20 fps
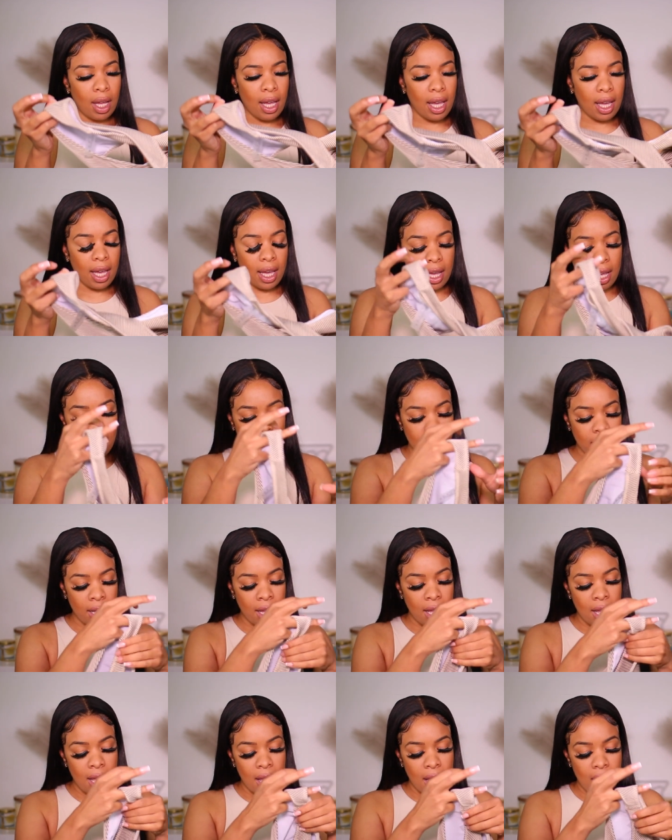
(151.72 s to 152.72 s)
And
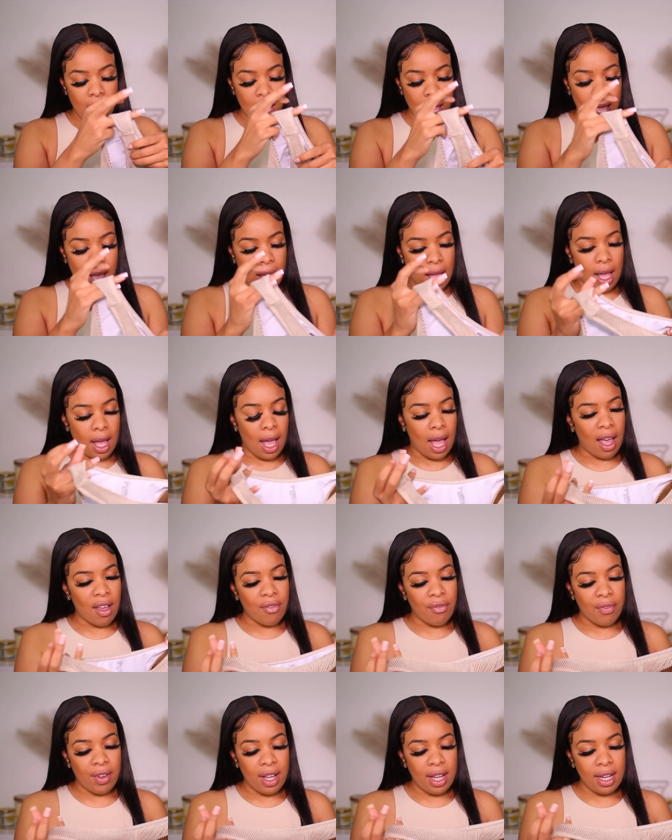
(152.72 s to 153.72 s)
I
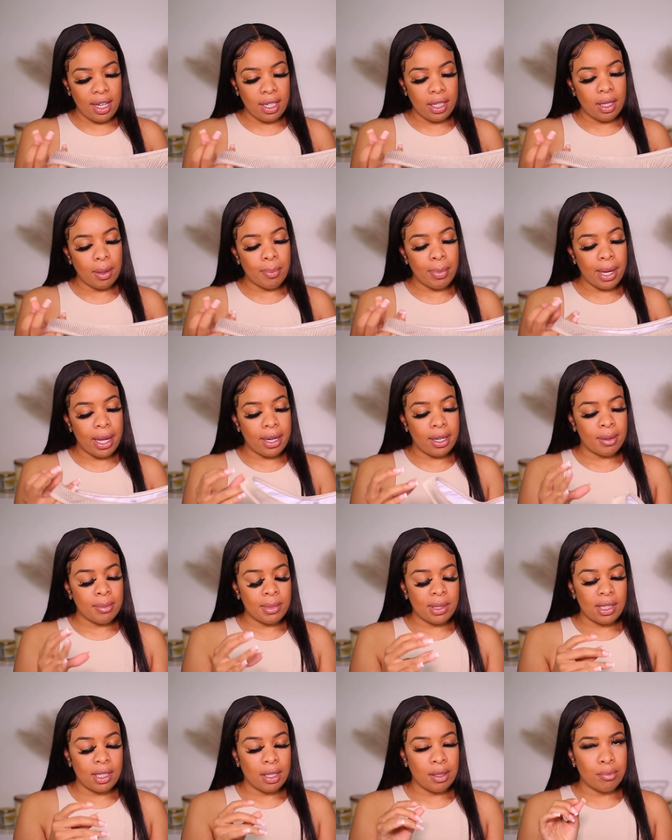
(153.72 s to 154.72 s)
find the
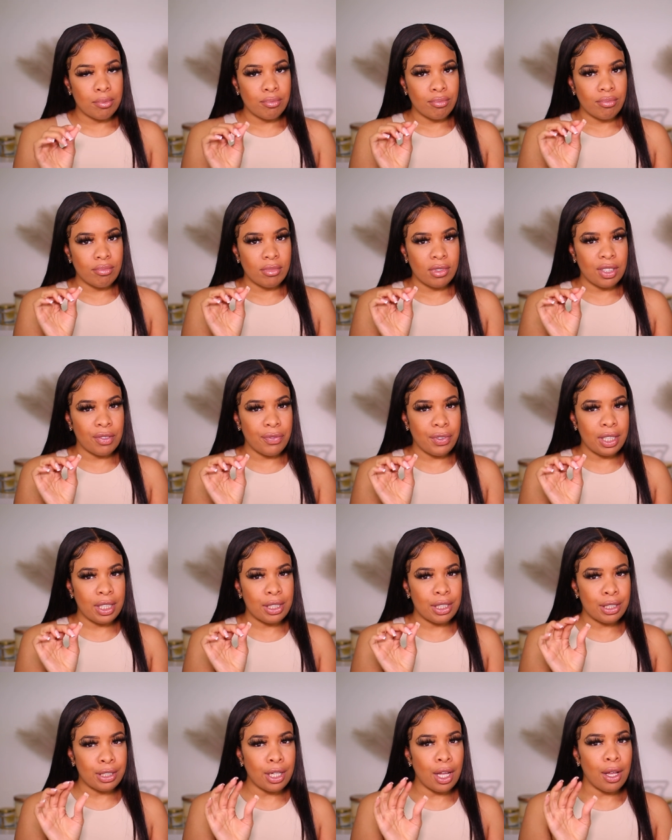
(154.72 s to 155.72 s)
bottoms to
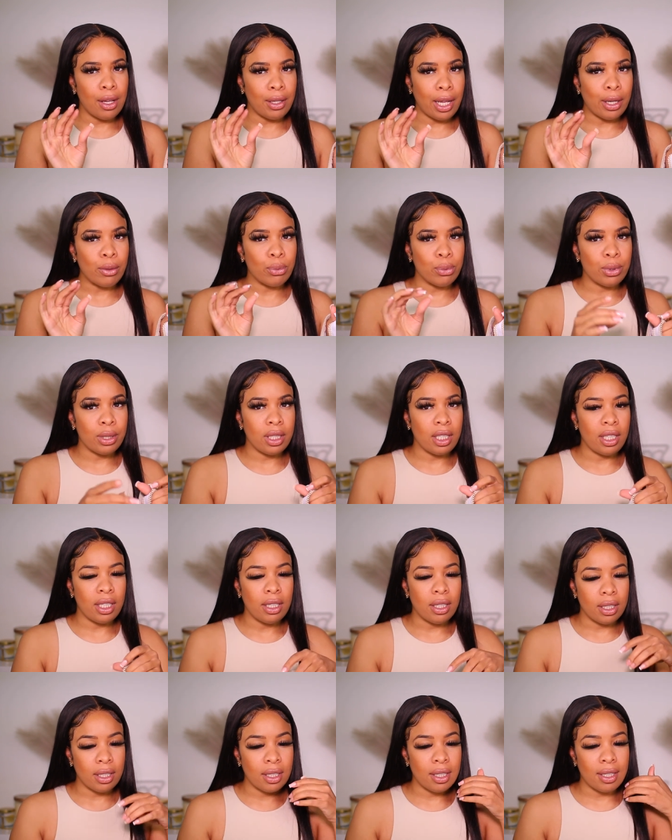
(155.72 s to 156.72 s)
fit just like really
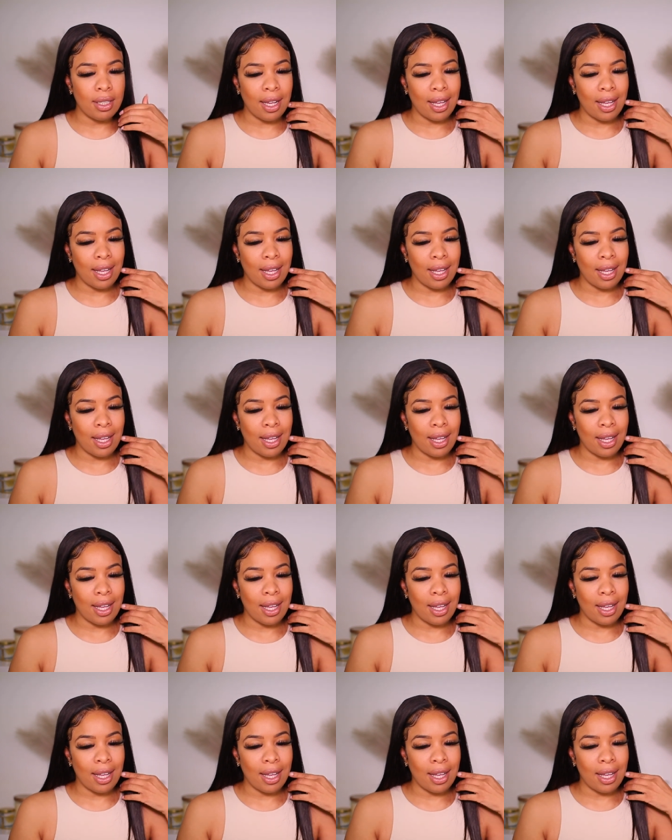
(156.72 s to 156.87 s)
good.